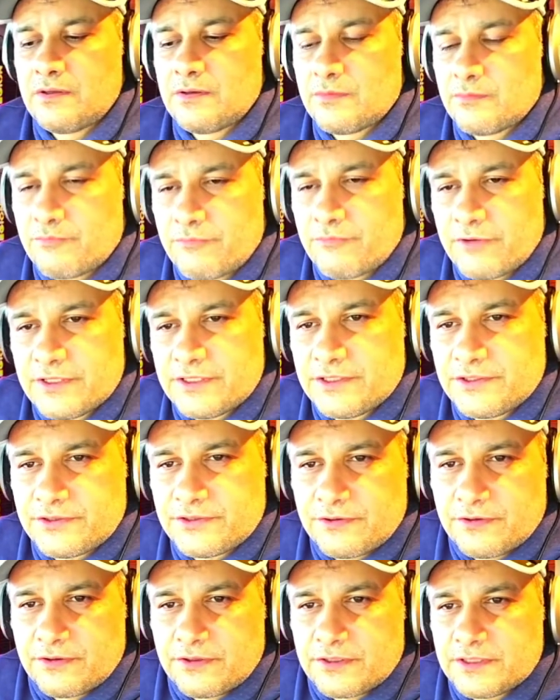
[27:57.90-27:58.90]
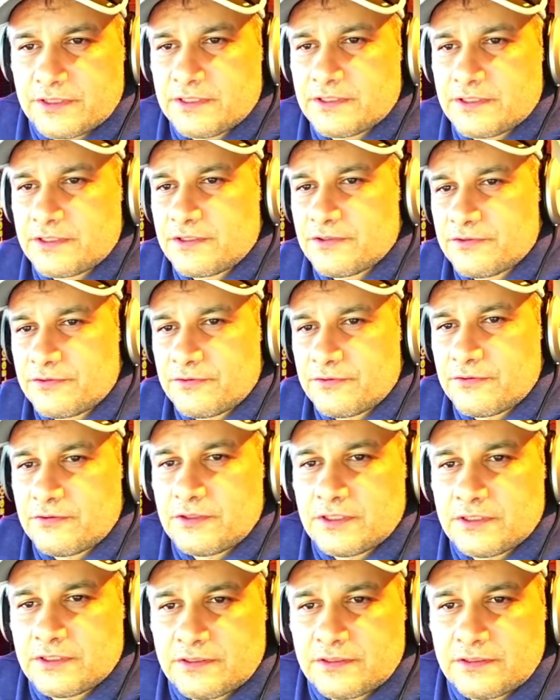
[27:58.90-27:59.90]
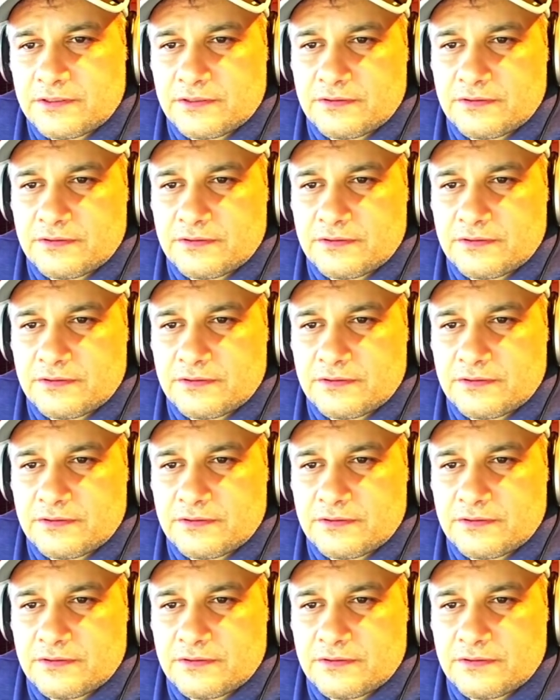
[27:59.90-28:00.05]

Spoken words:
Breads and circuses control us.